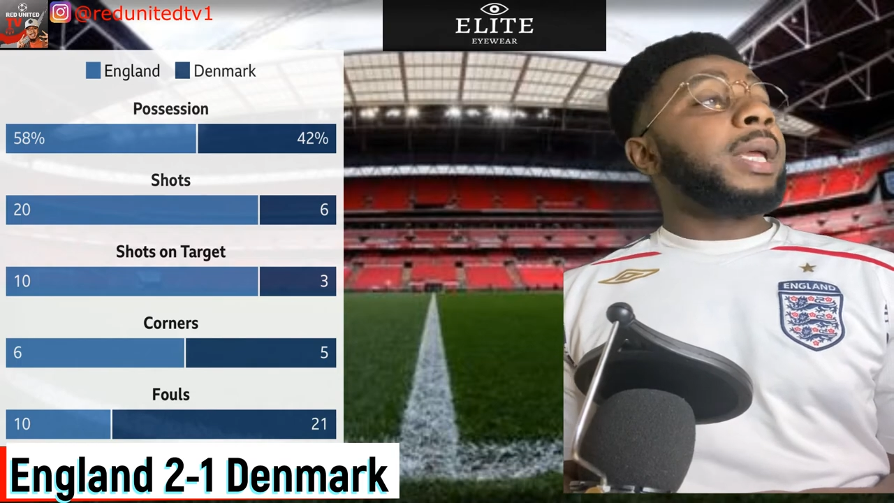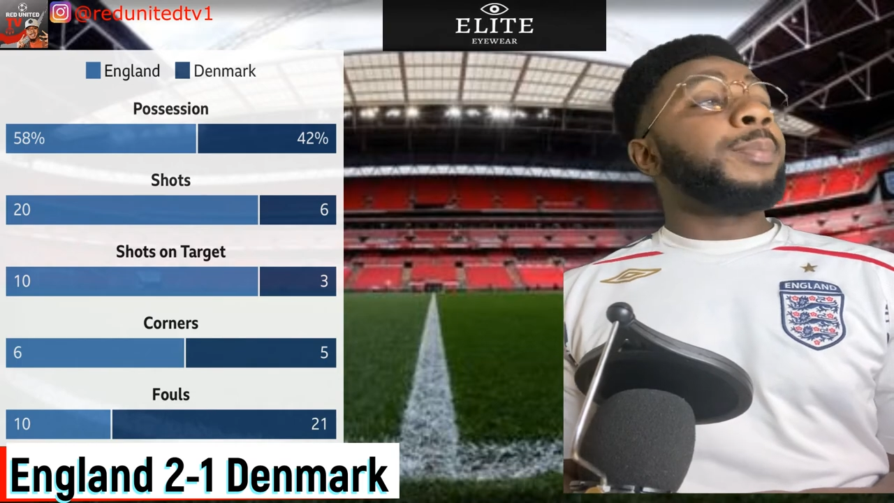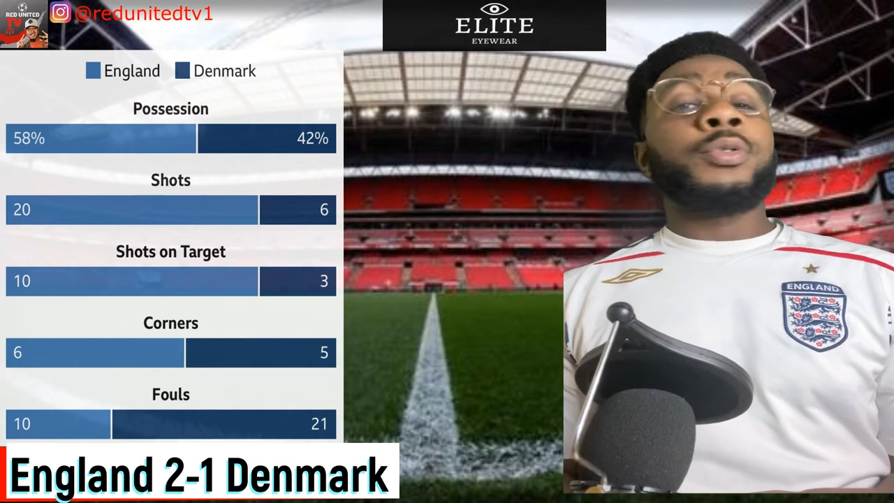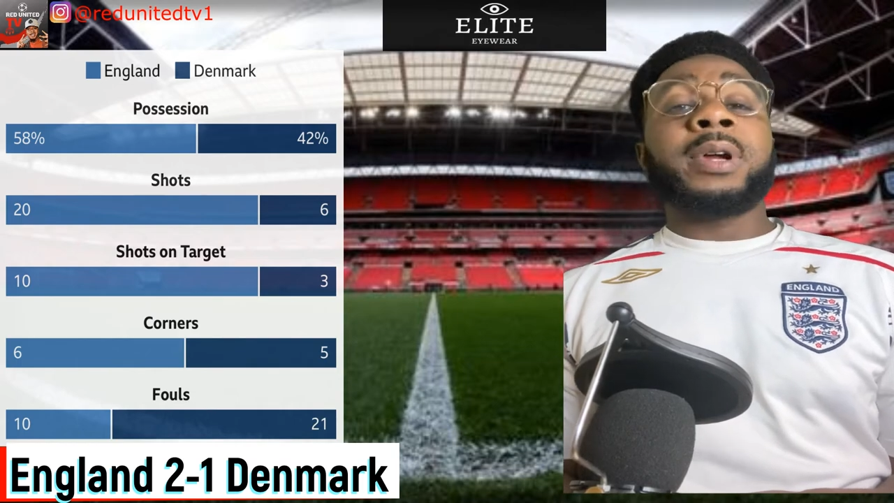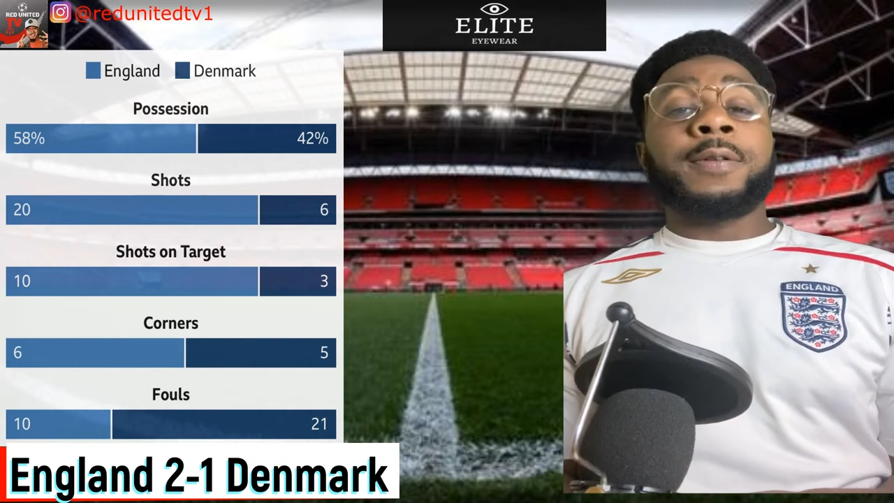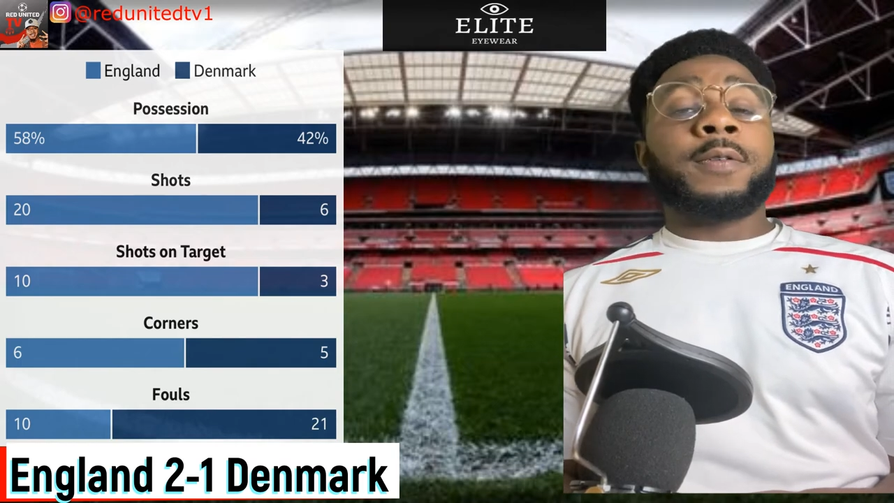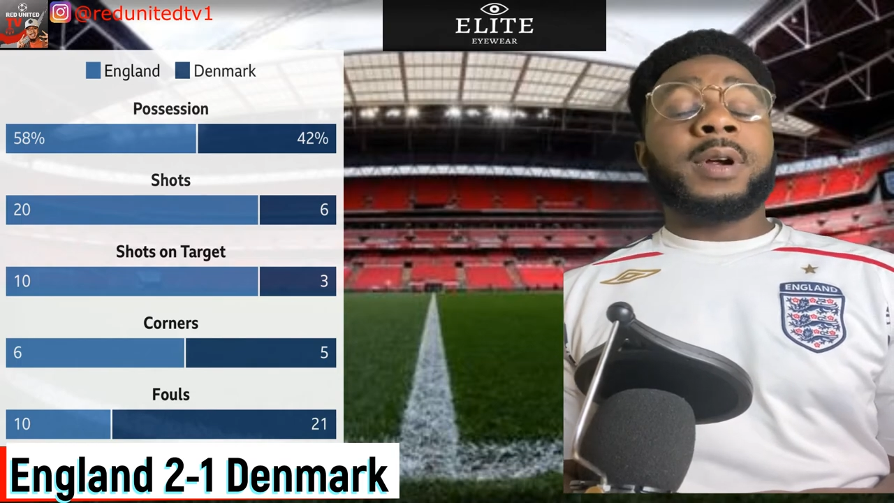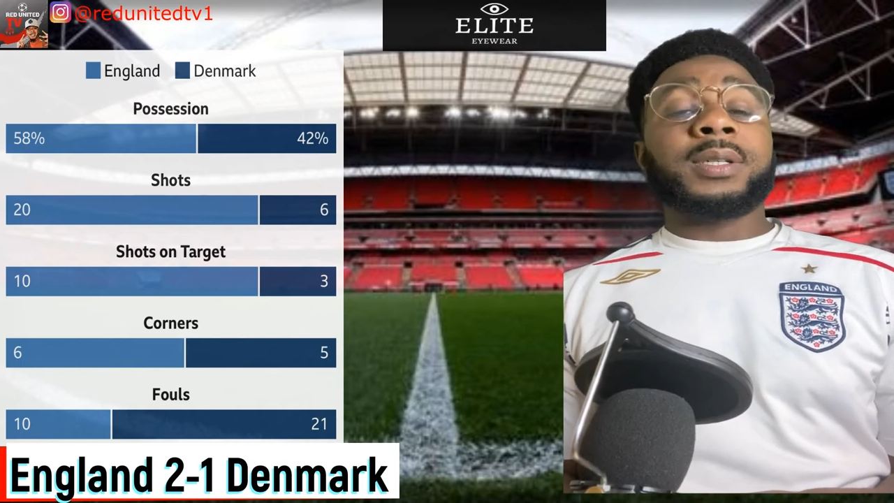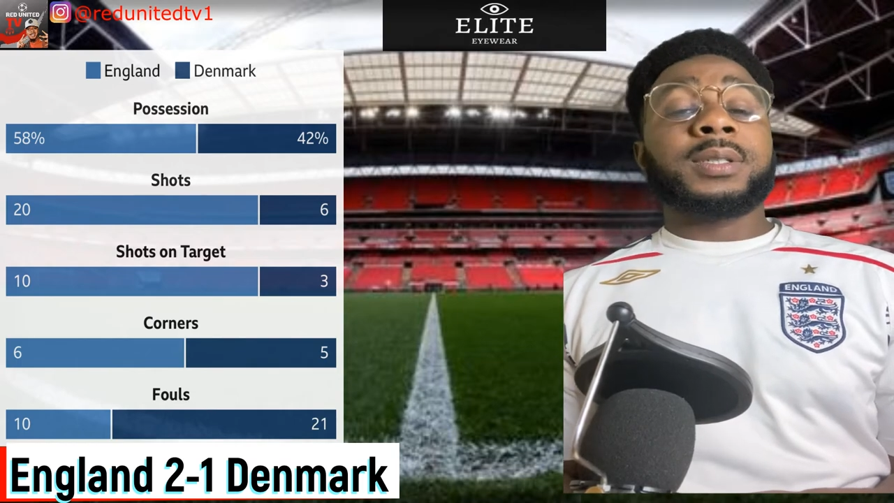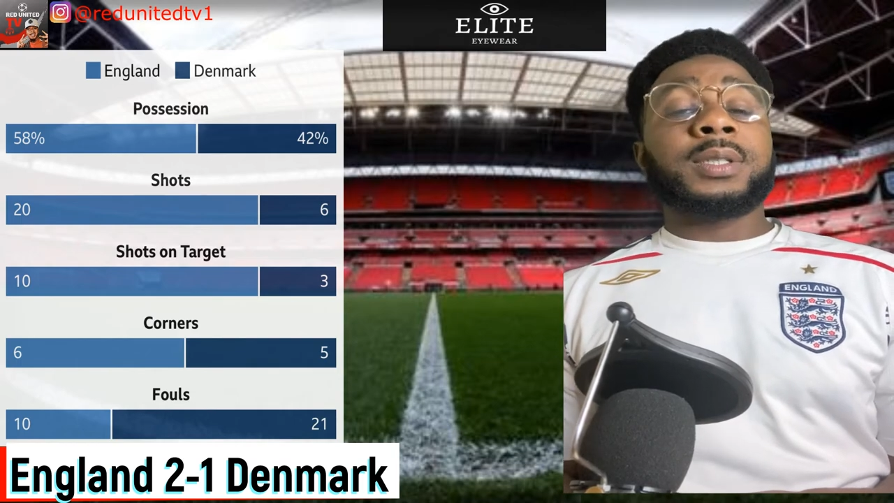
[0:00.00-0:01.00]
it
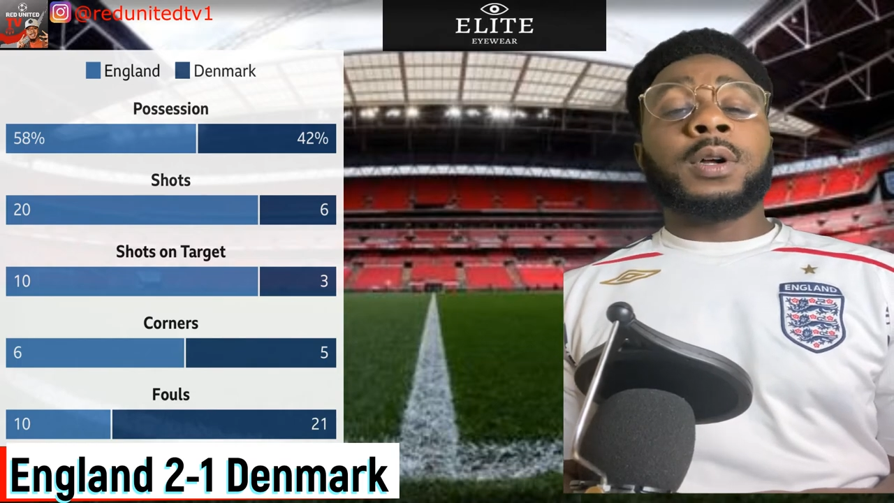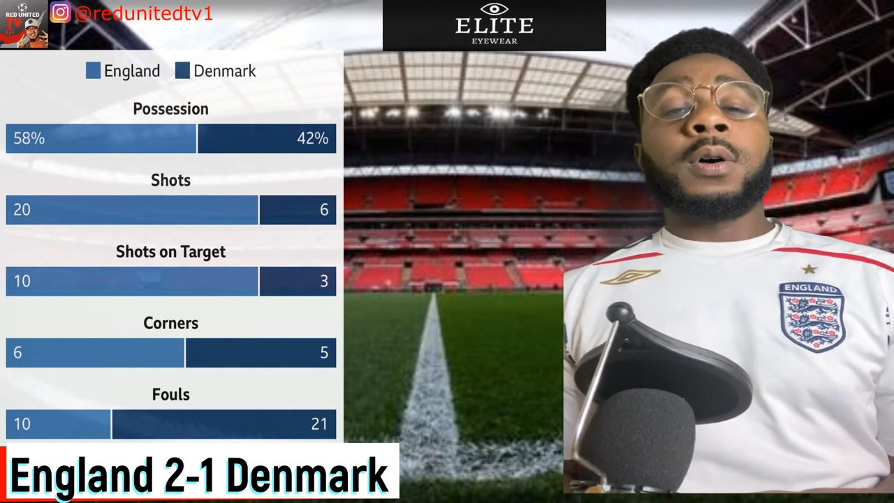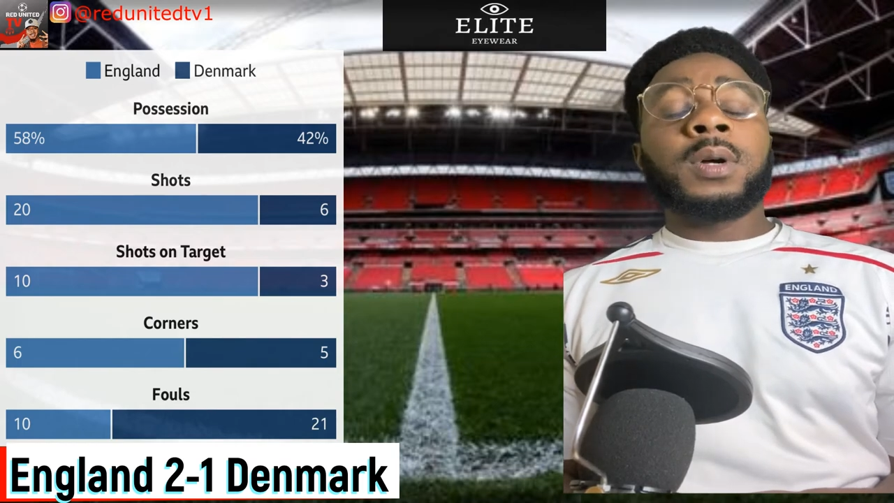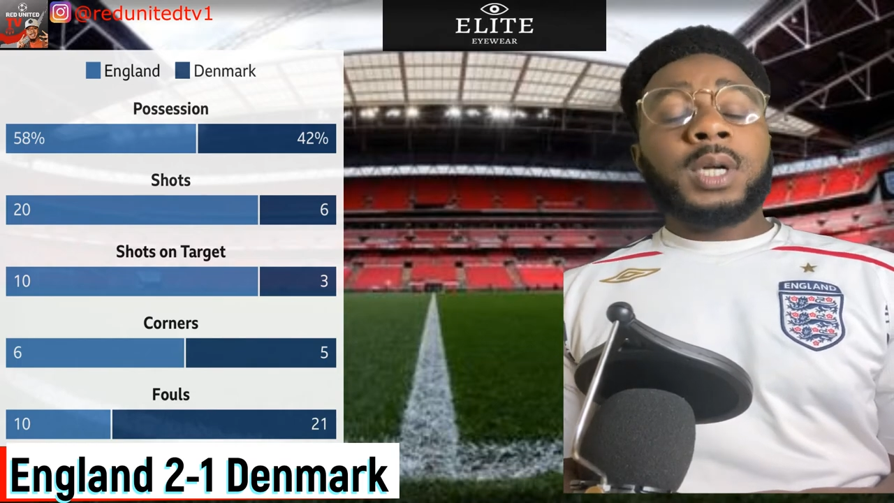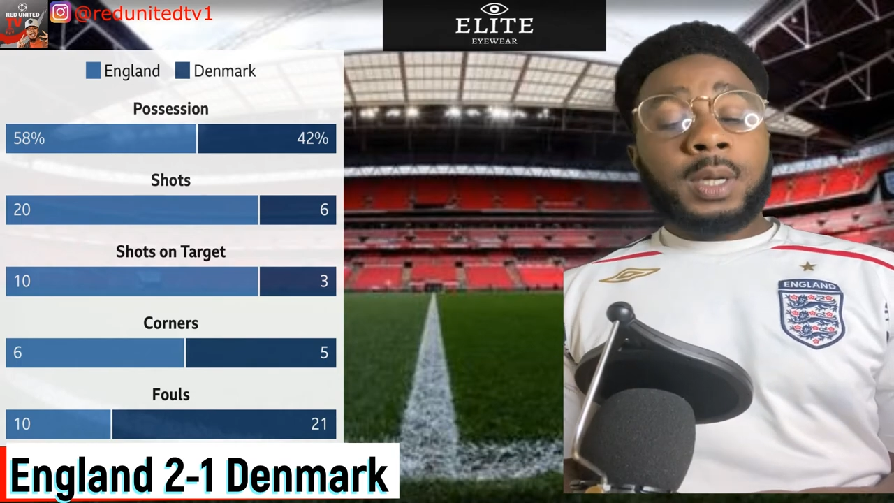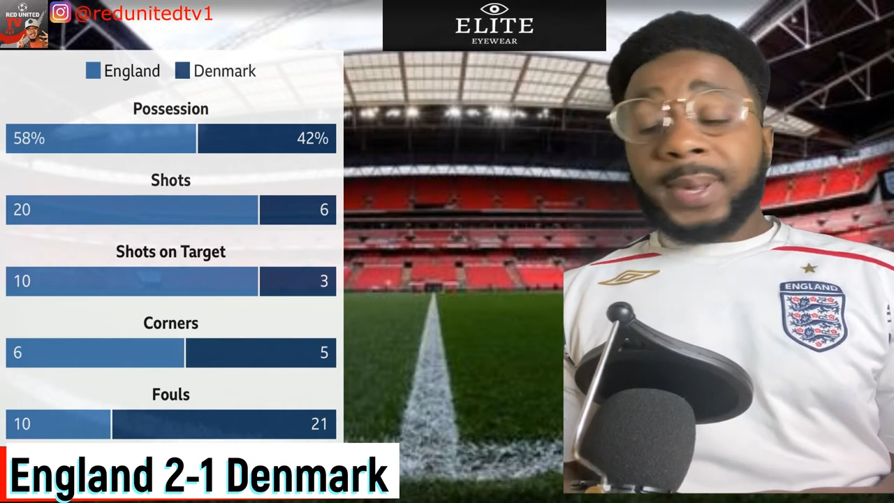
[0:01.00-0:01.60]
for us, you know.